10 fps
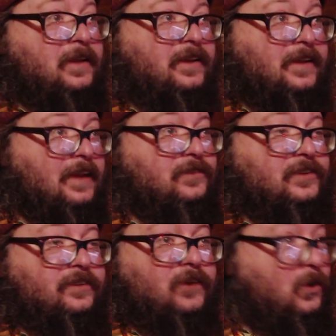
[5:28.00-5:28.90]
games
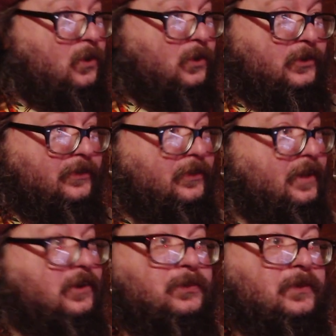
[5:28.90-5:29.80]
of old than
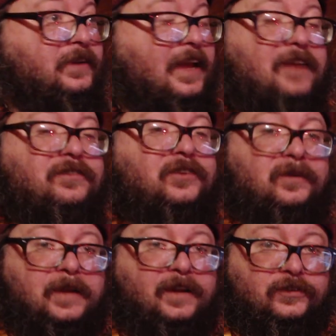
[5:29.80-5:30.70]
you would ever
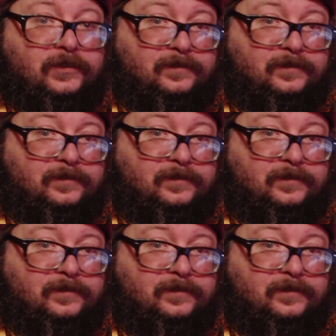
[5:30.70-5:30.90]
imagine.